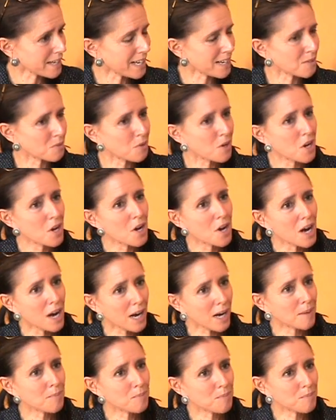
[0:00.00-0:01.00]
And
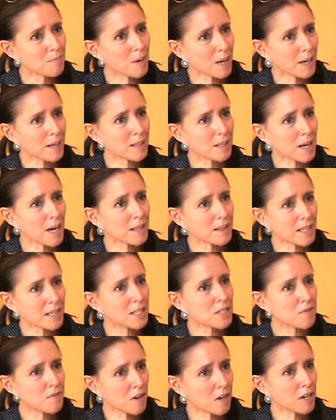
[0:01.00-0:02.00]
I
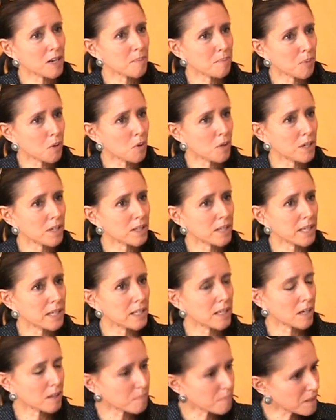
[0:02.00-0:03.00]
think it's very important
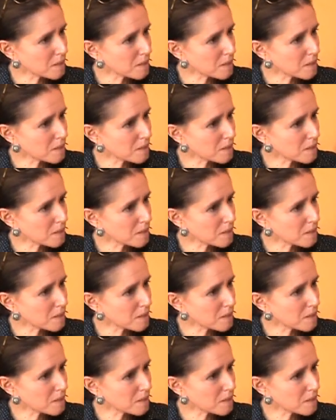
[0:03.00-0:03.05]
that young